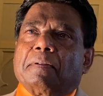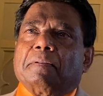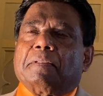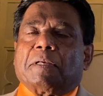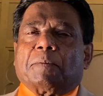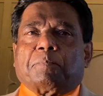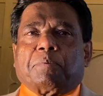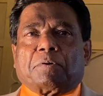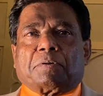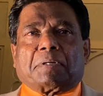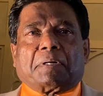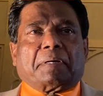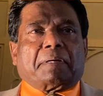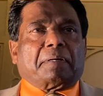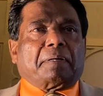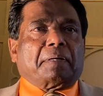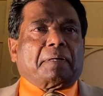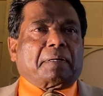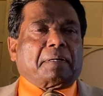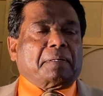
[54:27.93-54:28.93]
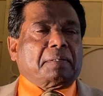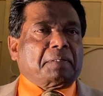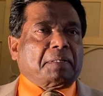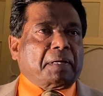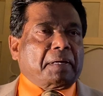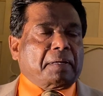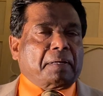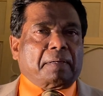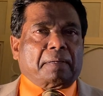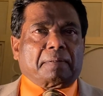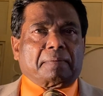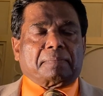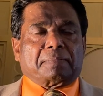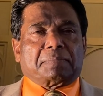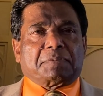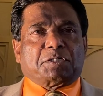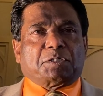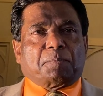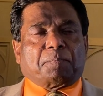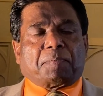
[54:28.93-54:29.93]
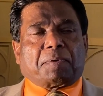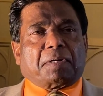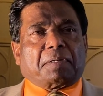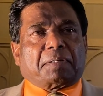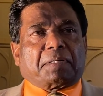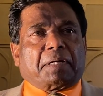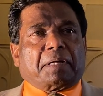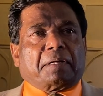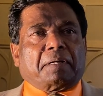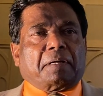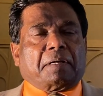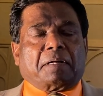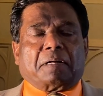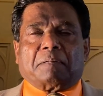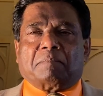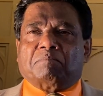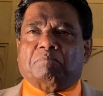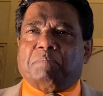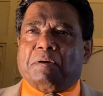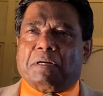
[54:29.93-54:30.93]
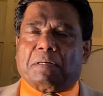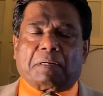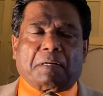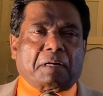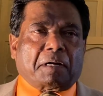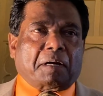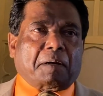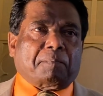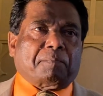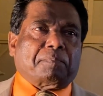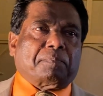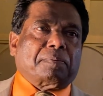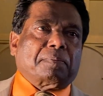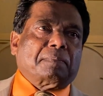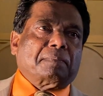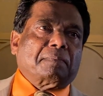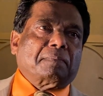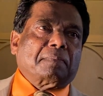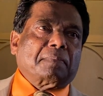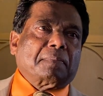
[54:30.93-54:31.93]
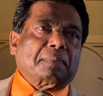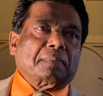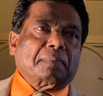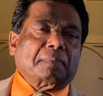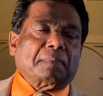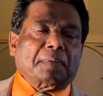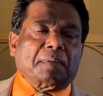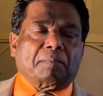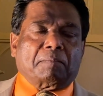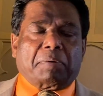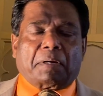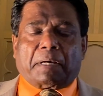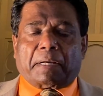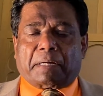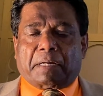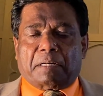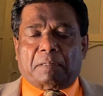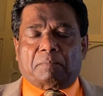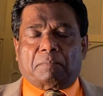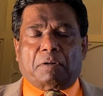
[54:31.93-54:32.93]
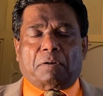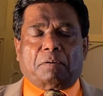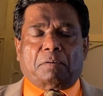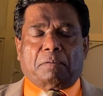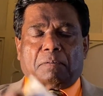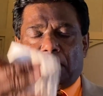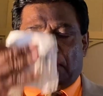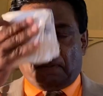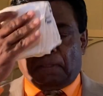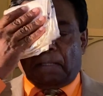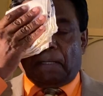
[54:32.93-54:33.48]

They put her in a container, ship container, and beat her up, black and blue,